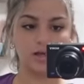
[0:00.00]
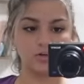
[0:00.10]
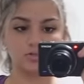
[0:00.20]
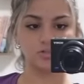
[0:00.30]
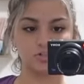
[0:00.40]

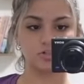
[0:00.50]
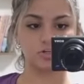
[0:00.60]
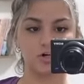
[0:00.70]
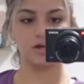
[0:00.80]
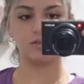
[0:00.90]
Here's the
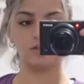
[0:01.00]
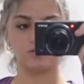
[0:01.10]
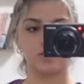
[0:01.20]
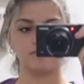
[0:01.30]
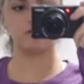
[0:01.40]
shirt, and then I just have